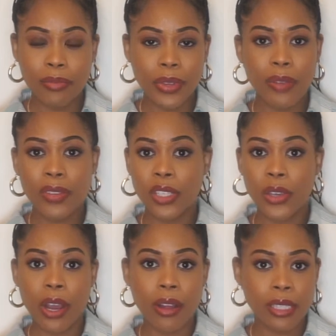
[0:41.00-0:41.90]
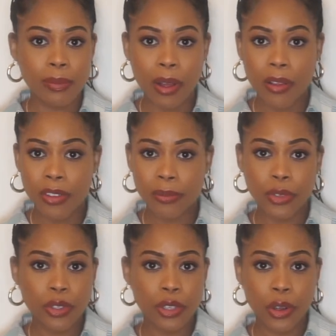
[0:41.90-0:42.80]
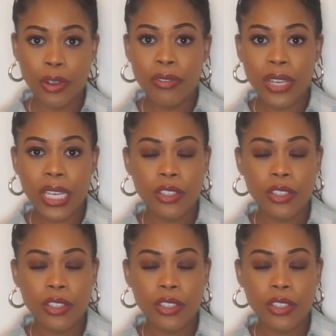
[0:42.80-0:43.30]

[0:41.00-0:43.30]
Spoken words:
Obviously you can't smell them due to COVID,